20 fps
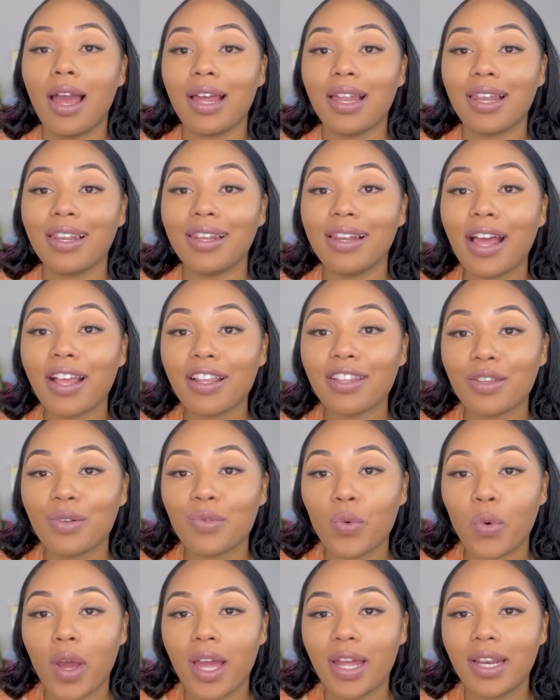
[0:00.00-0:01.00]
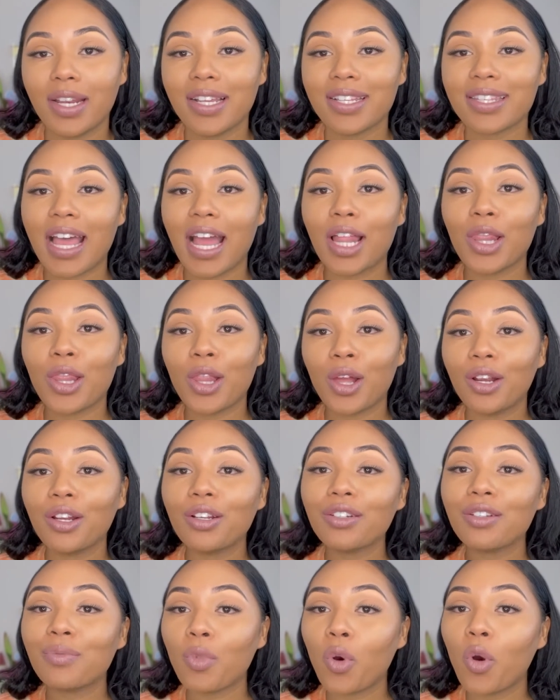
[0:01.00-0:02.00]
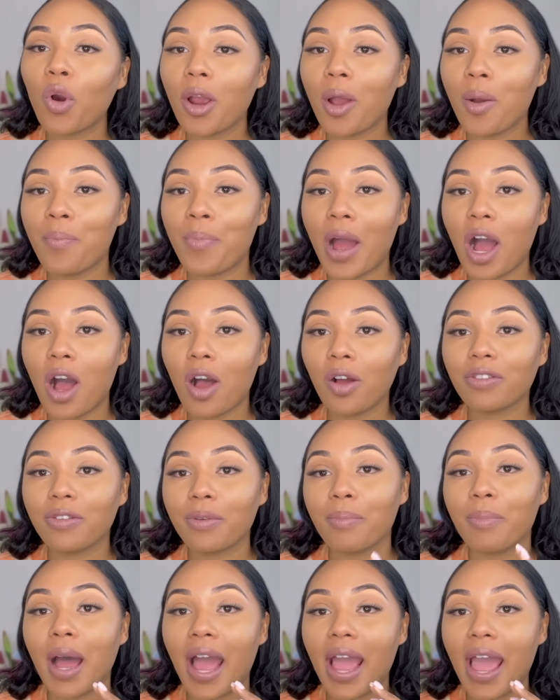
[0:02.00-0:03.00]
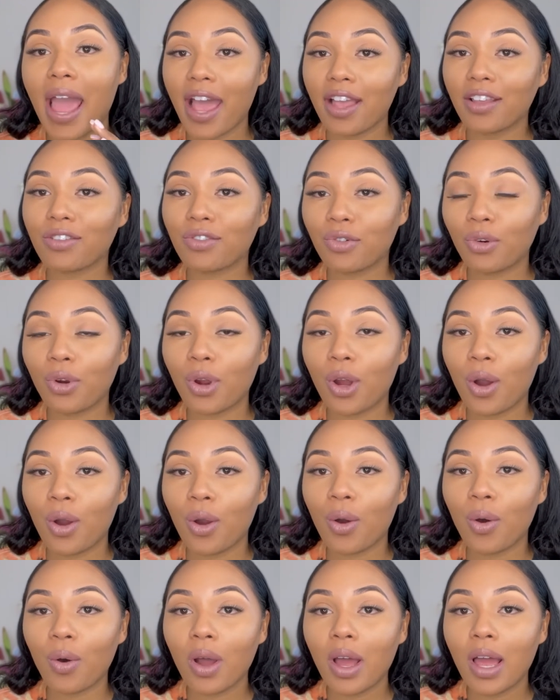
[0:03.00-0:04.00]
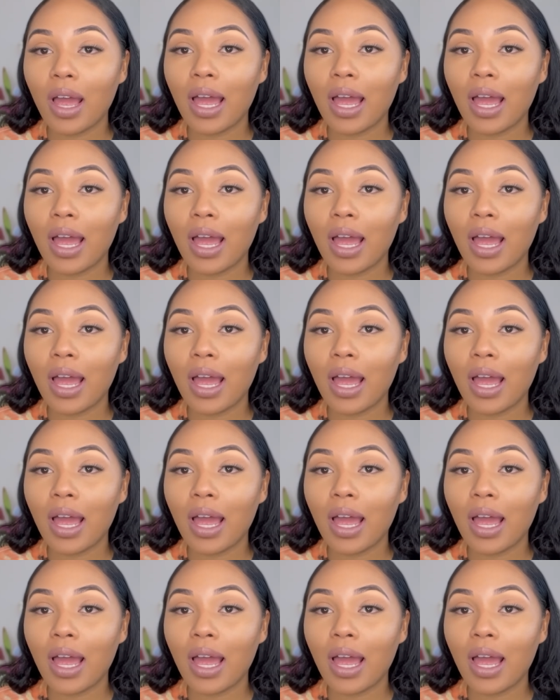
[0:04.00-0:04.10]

Lesson 1 is I learned more about my escrow